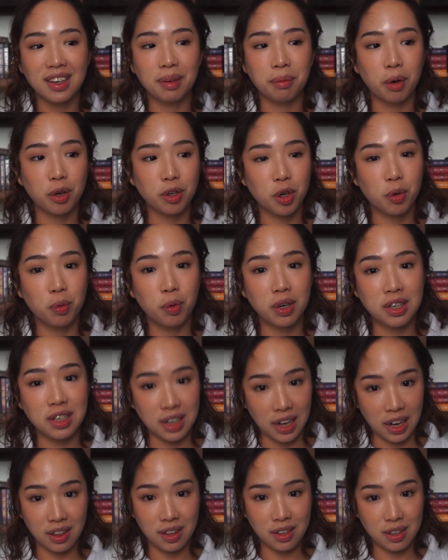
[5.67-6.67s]
I'm not sure what
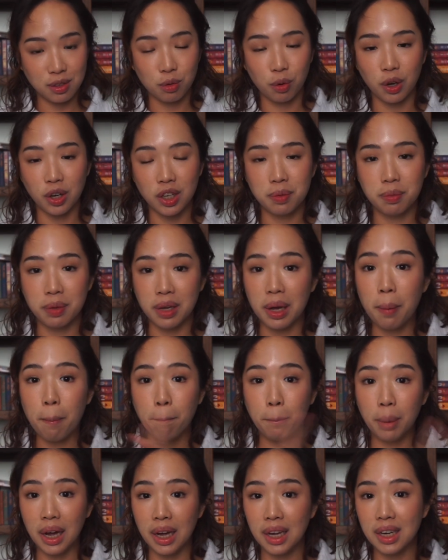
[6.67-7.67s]
day this is going to be,
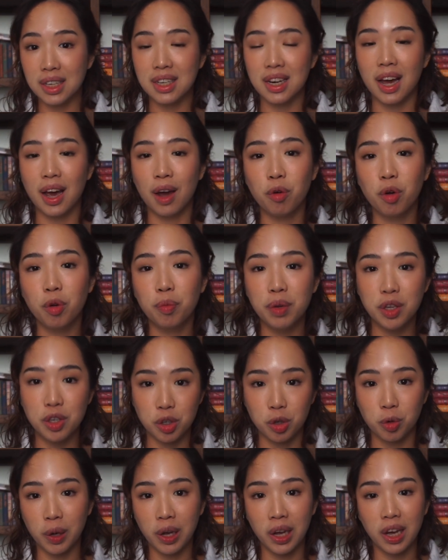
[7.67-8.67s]
but I will be
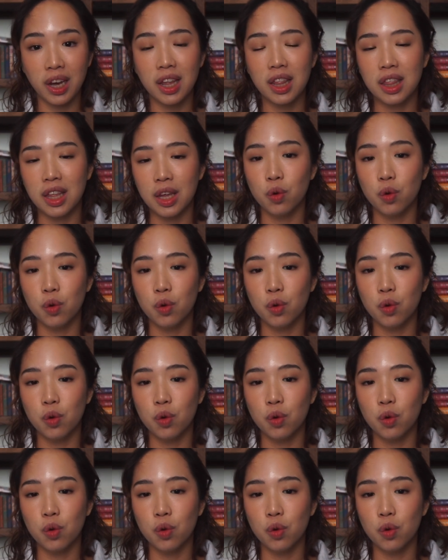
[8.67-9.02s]
doing the